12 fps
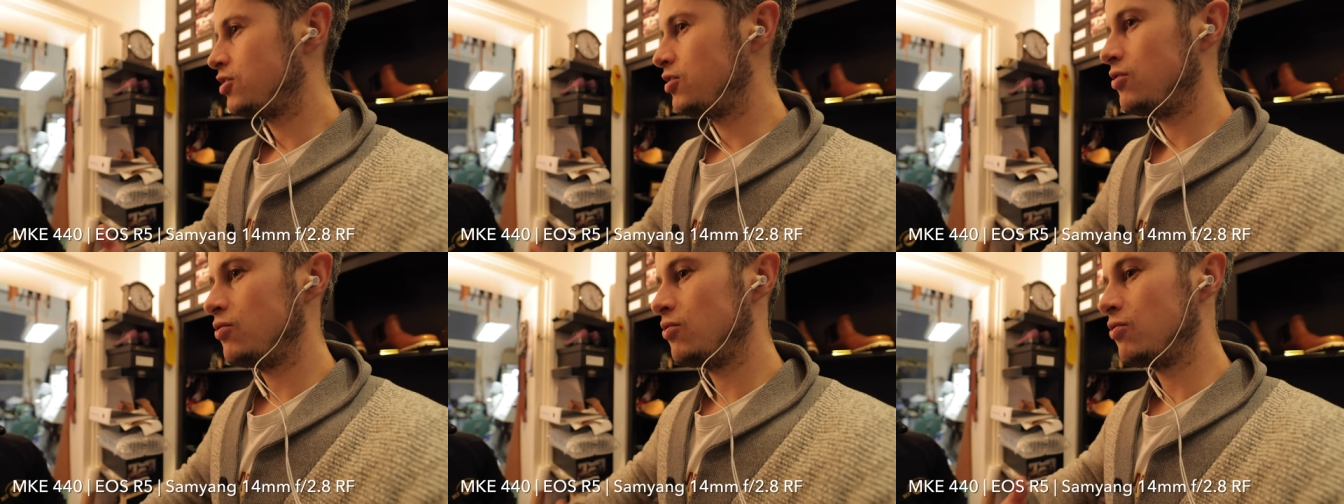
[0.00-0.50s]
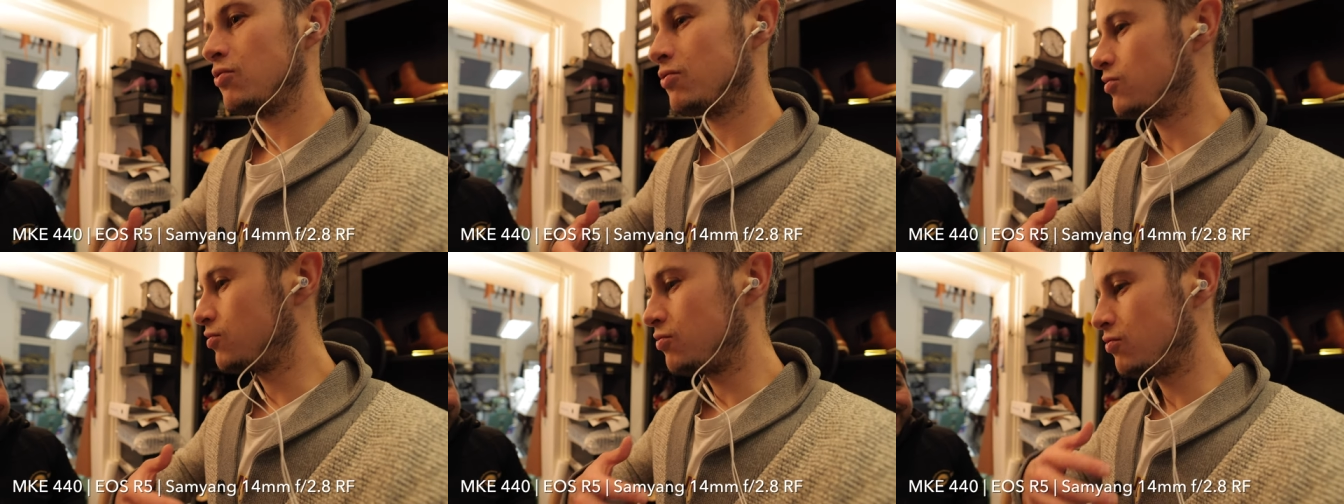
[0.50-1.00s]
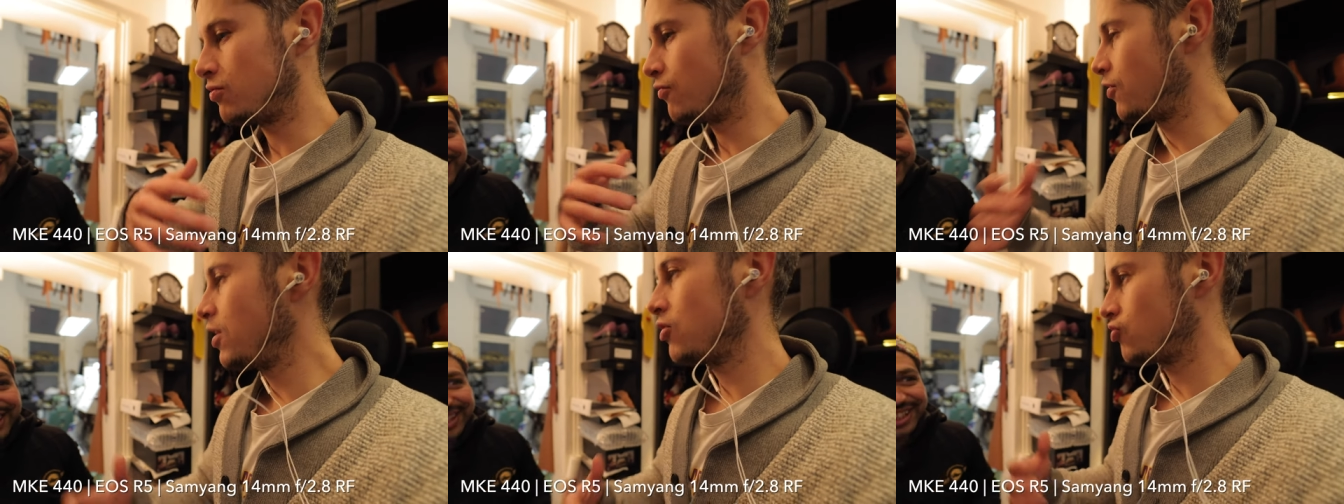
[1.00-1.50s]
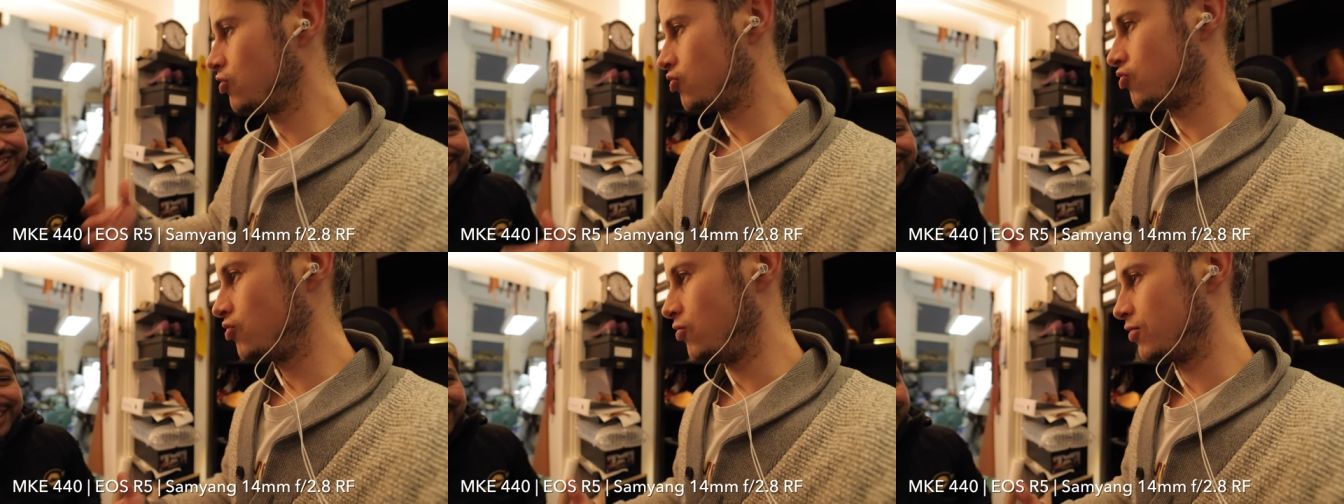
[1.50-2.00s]
to, to, to finish his
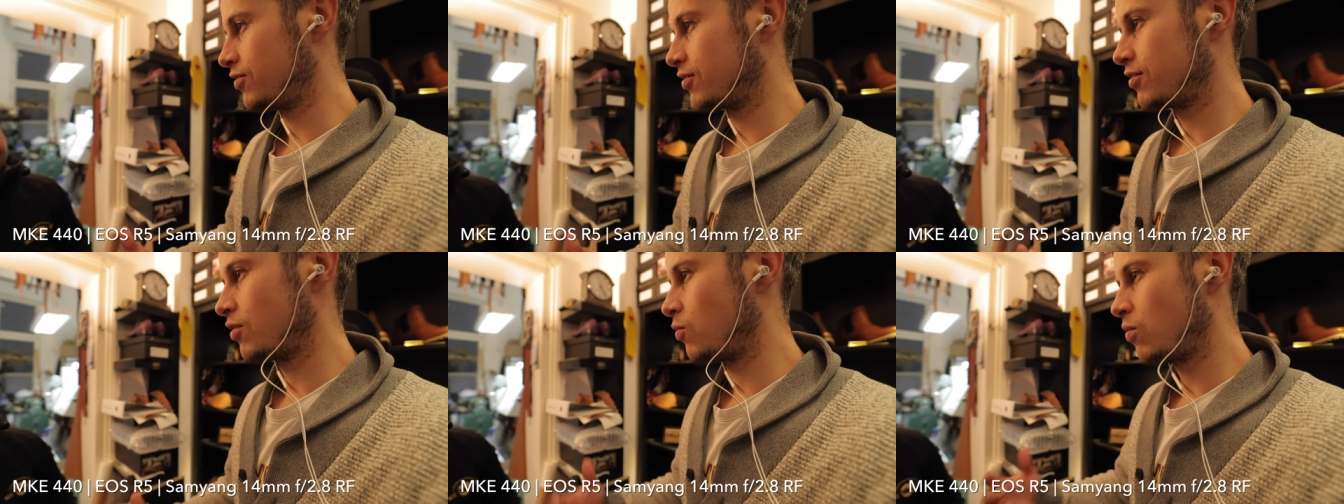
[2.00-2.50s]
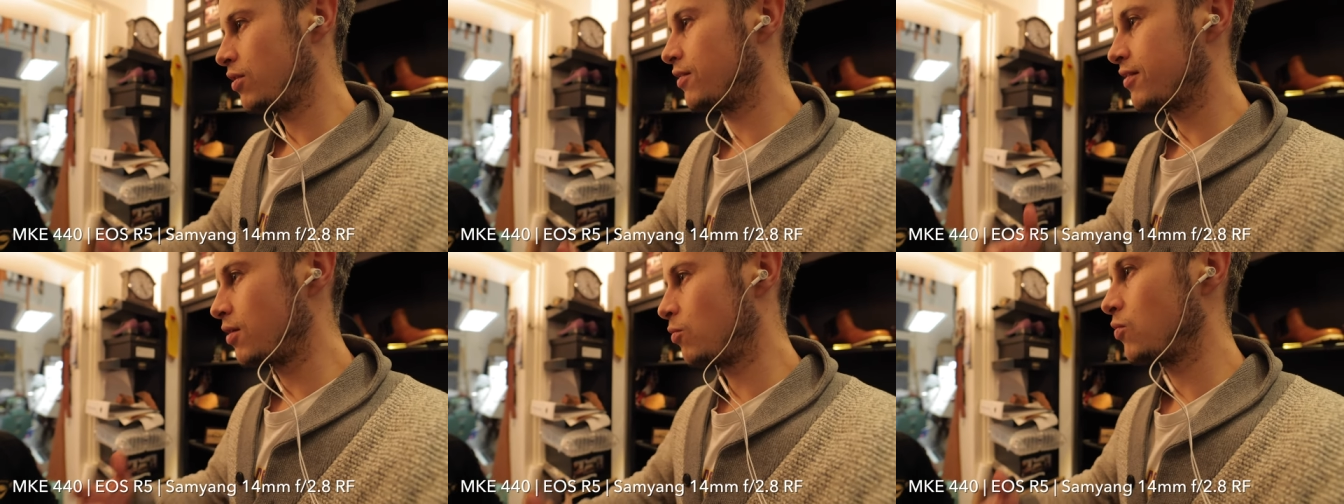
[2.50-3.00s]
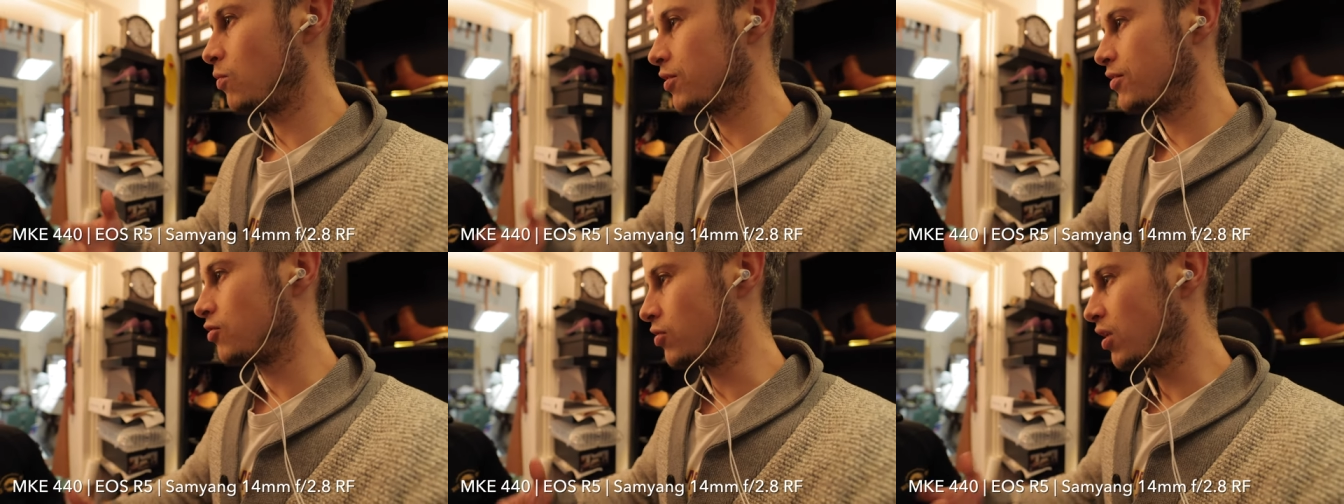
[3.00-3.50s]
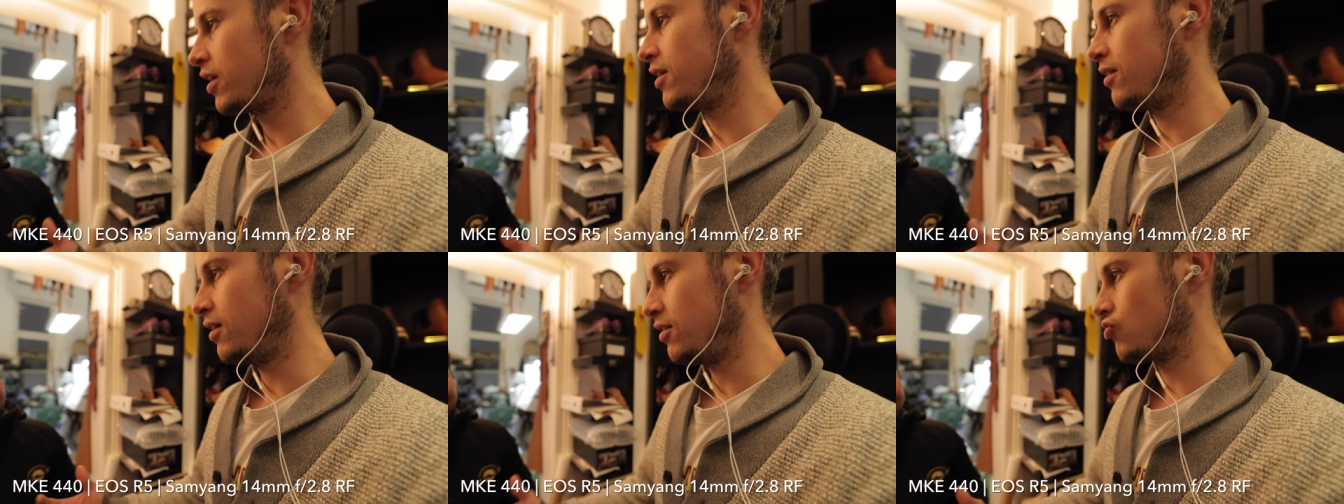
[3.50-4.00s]
shoes? So once someone wants to
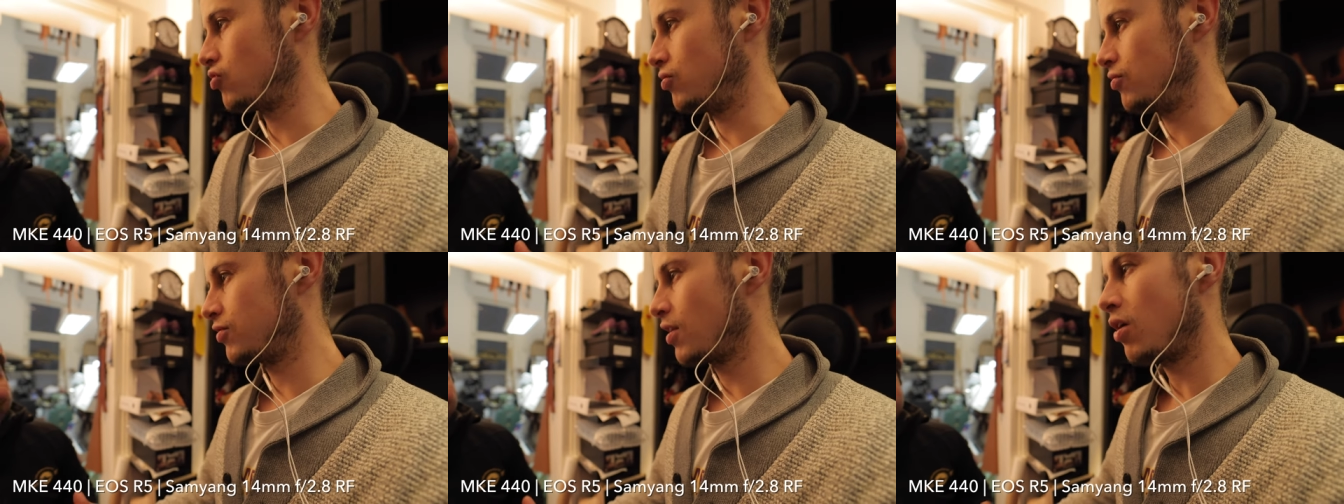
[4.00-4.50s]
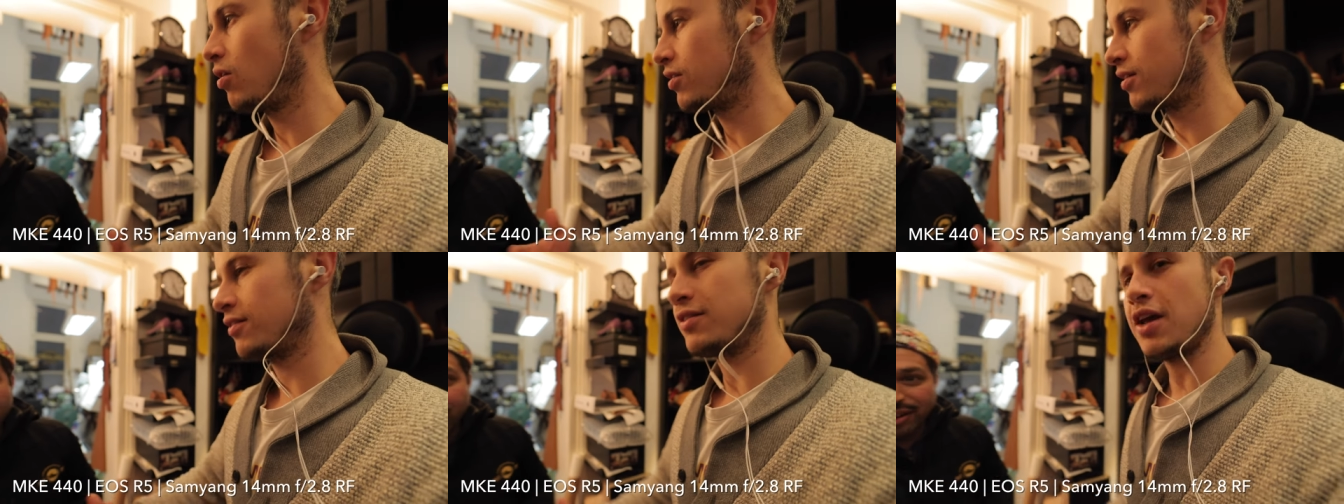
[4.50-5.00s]
clean these shoes, how long does it